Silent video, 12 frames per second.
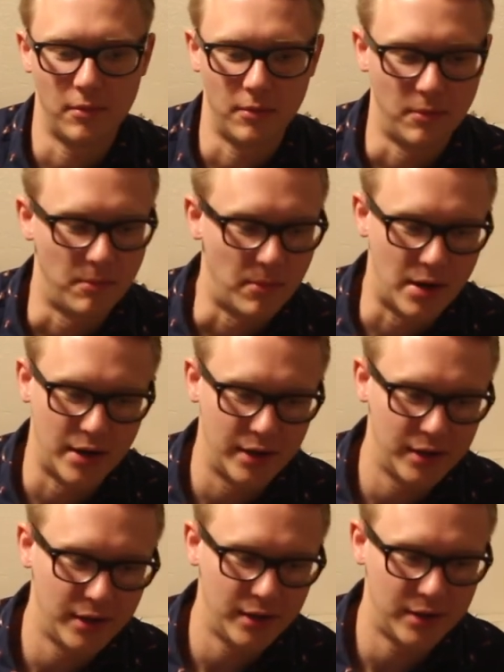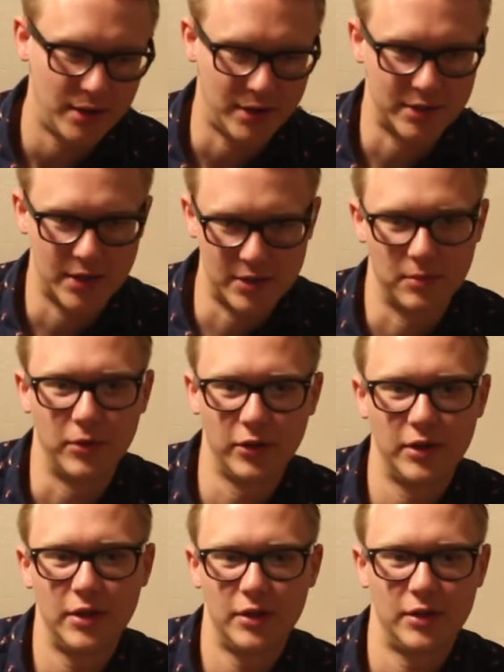My
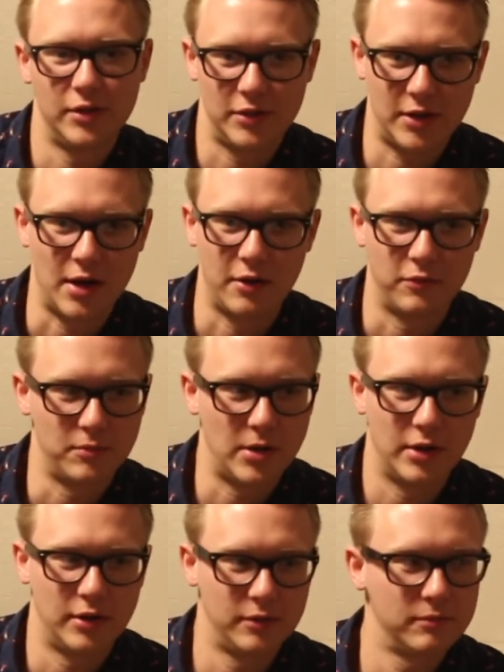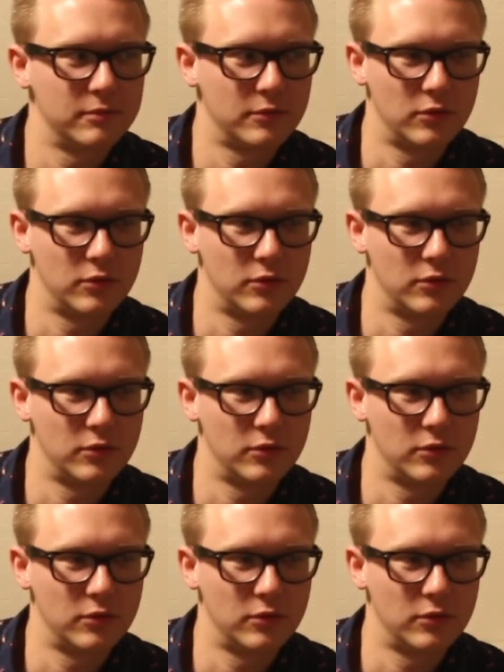accessibility is kind of my